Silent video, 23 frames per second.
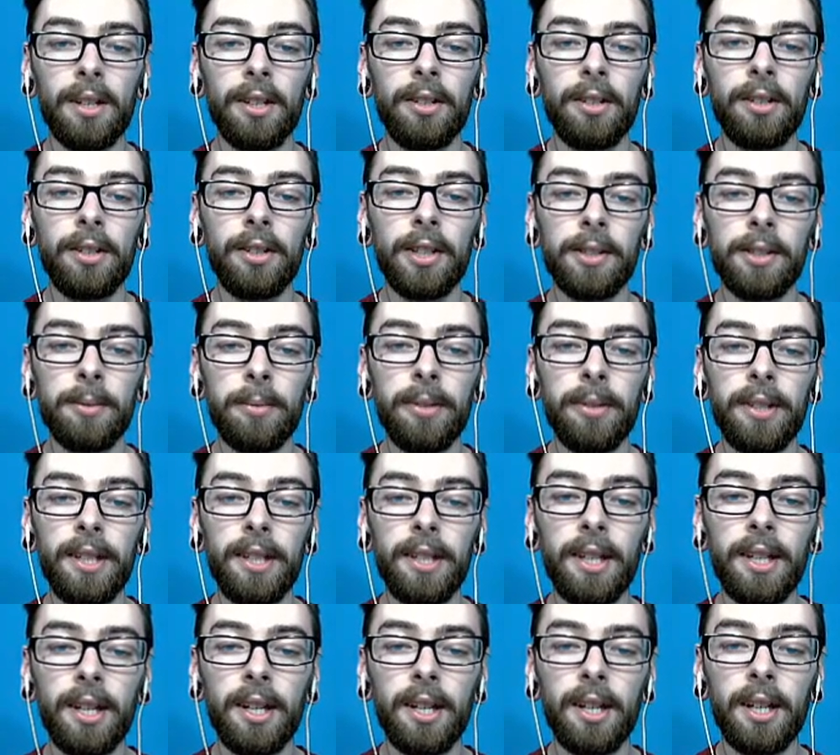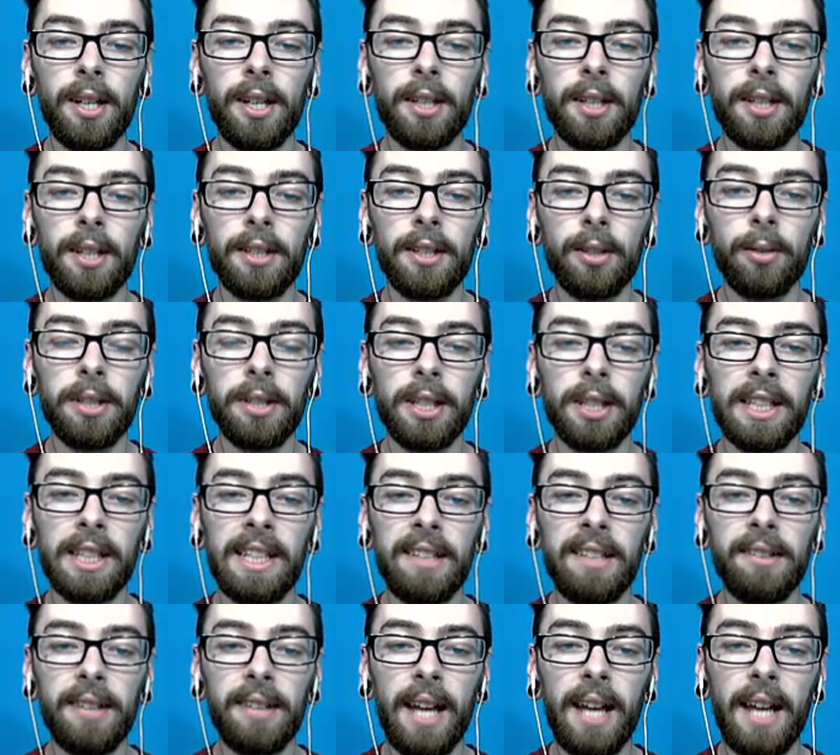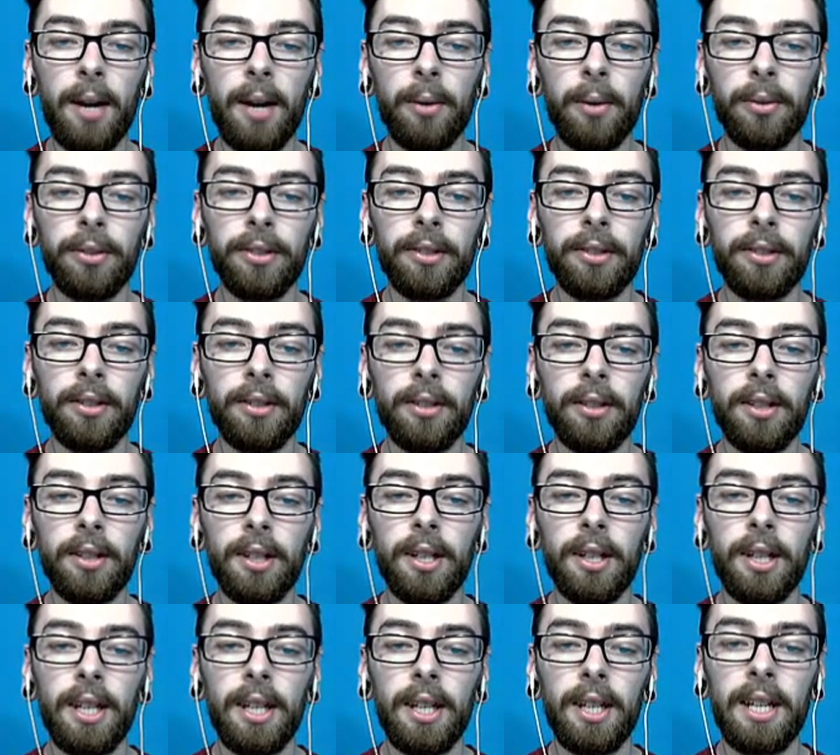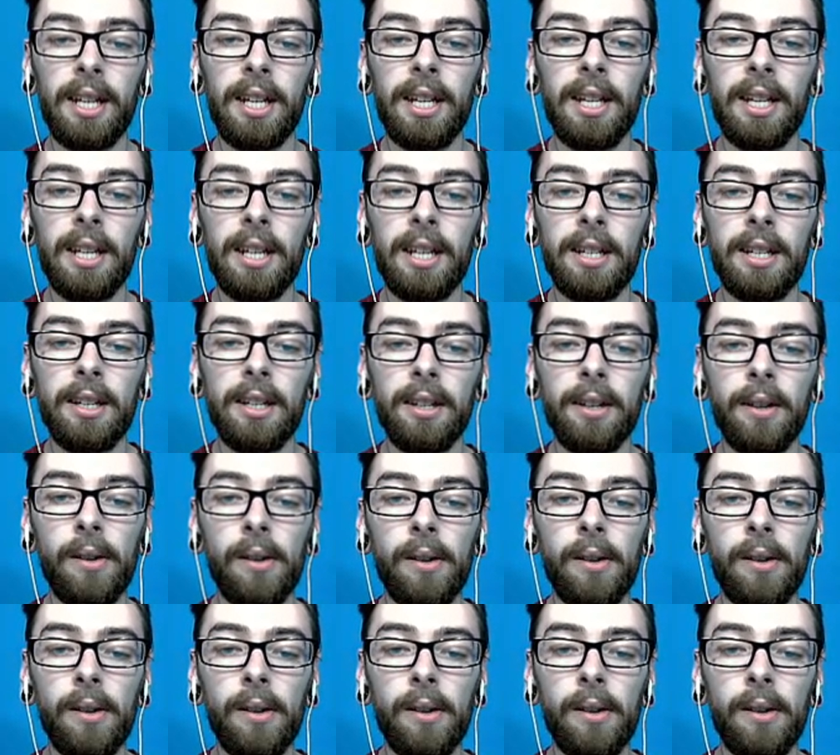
You guys remember the uh, like the little police house in